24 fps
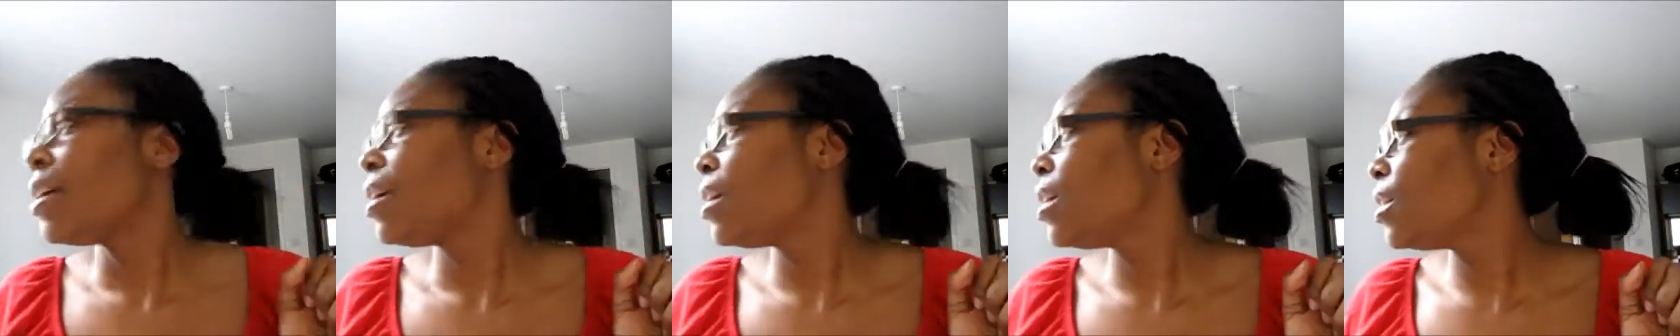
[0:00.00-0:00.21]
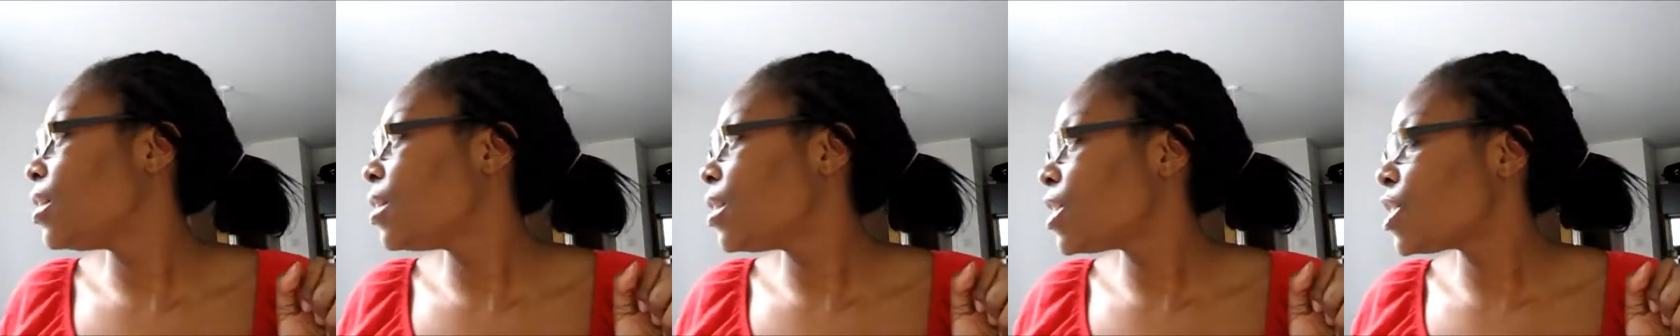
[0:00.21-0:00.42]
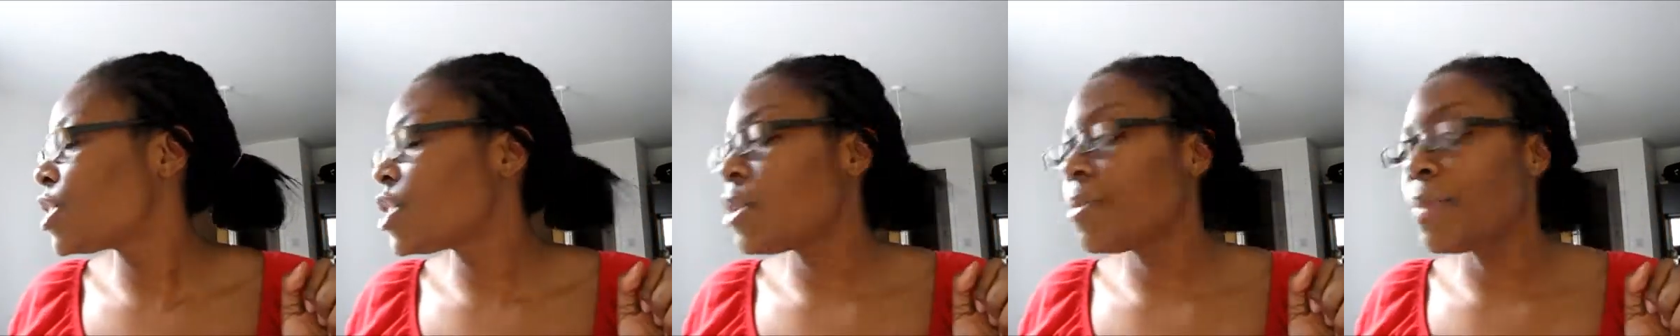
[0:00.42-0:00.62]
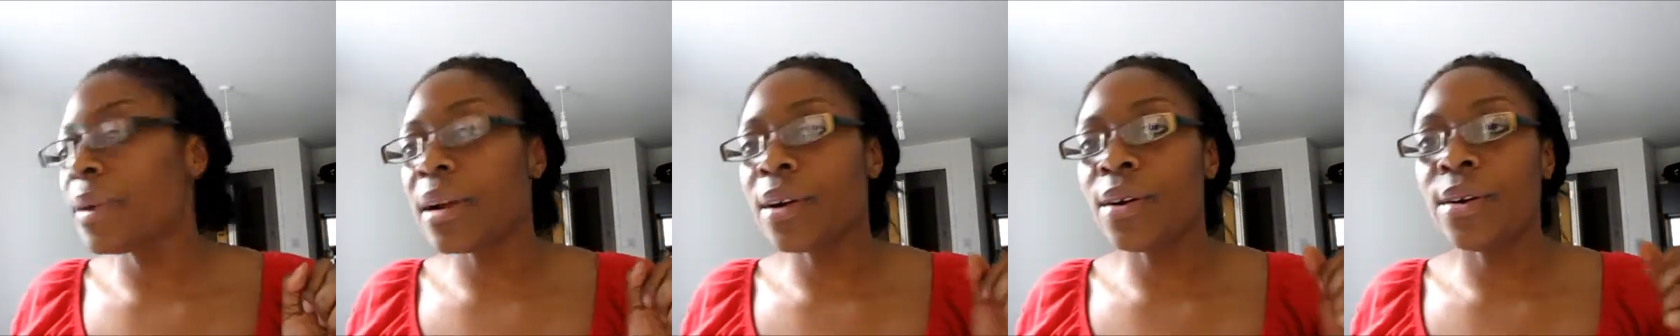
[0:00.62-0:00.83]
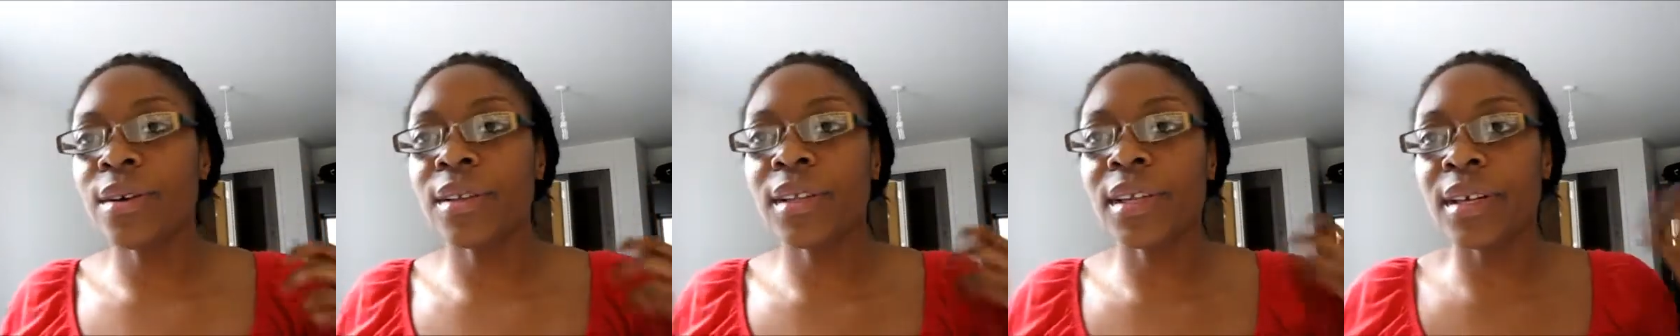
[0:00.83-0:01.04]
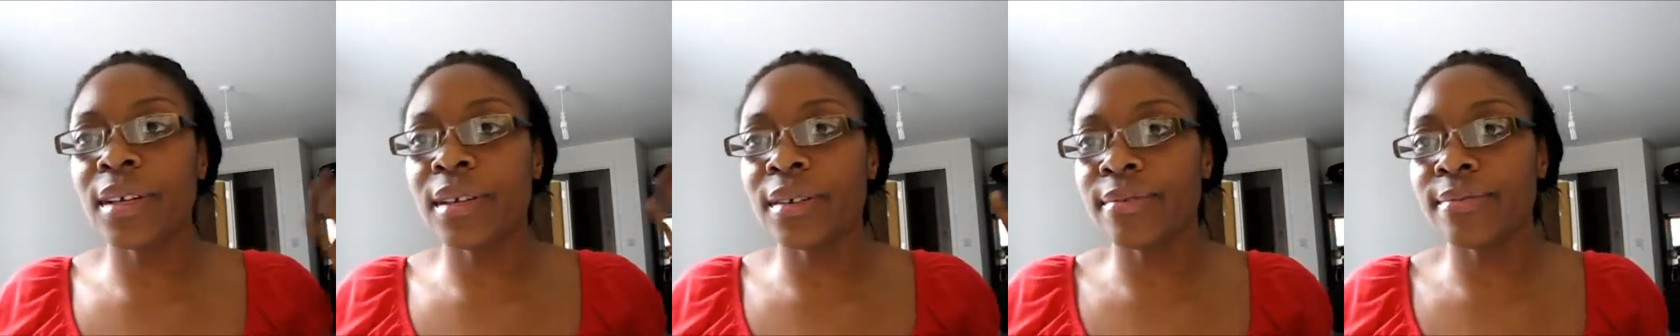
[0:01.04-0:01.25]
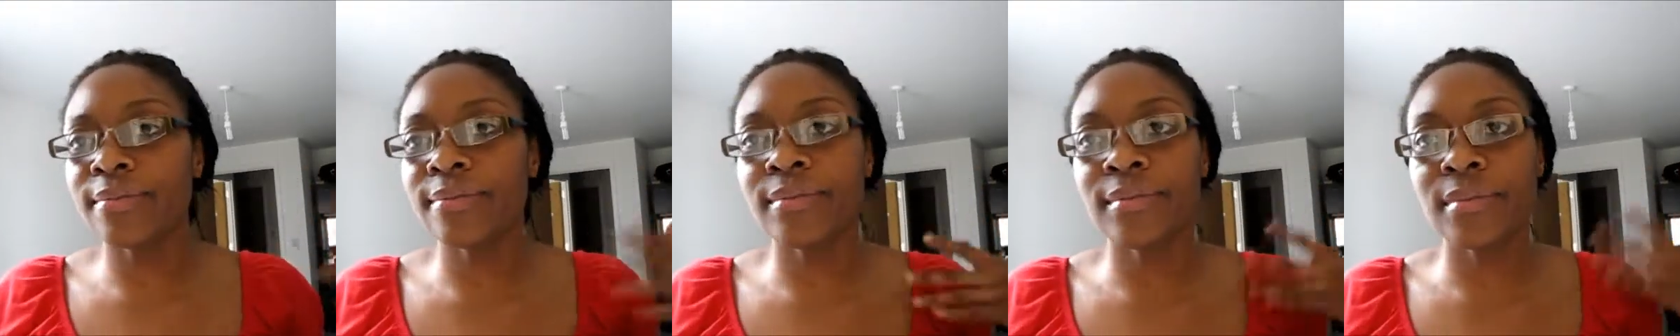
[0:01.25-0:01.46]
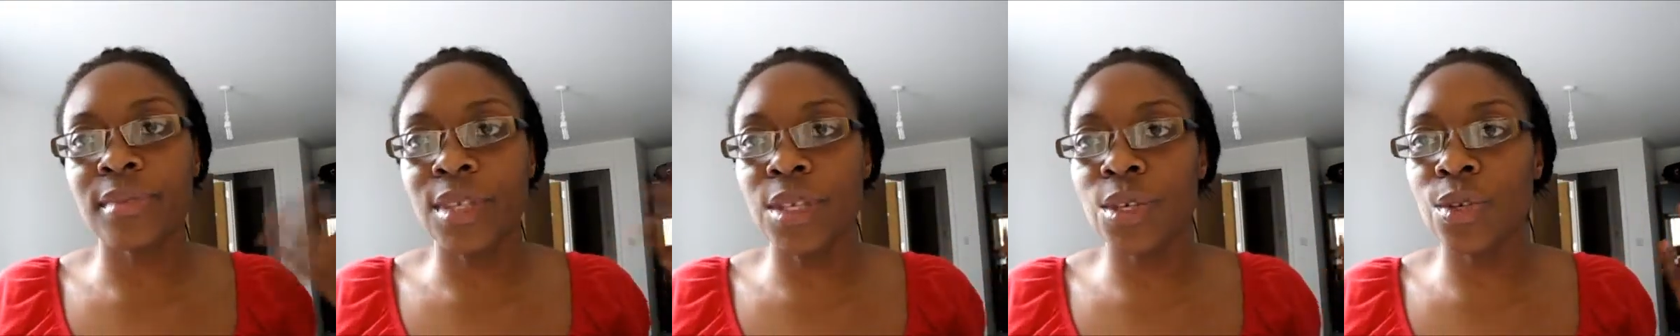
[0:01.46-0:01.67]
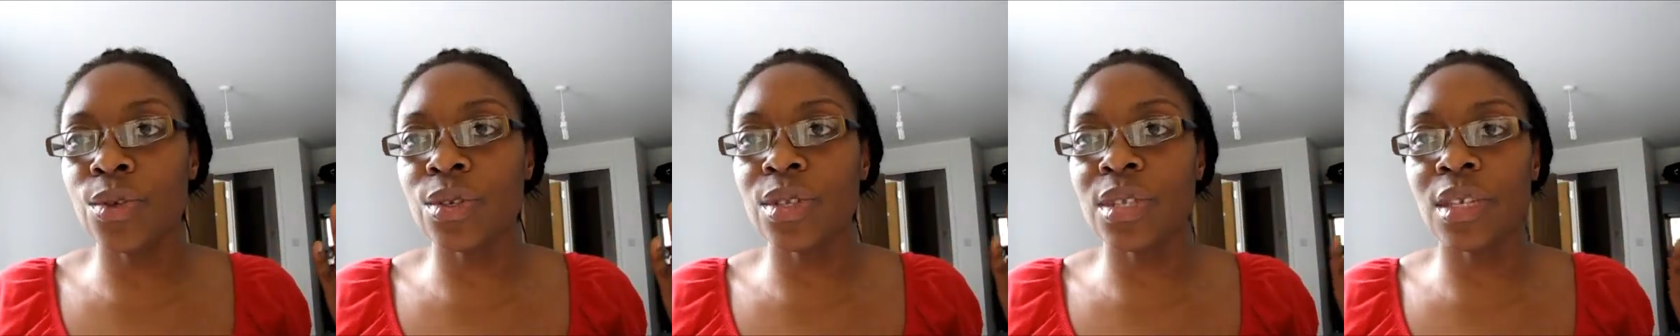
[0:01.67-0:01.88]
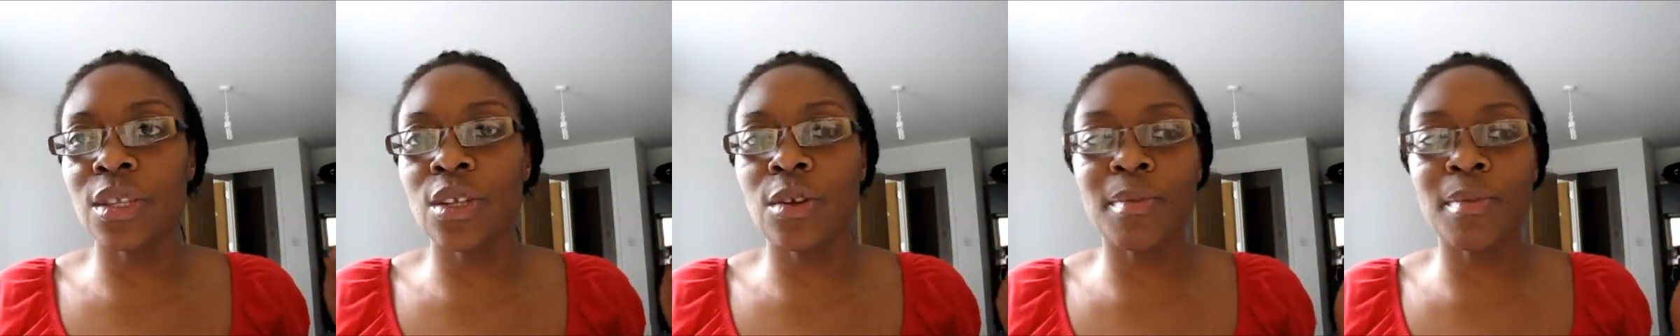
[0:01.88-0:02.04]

in the shop, I'm gonna use it,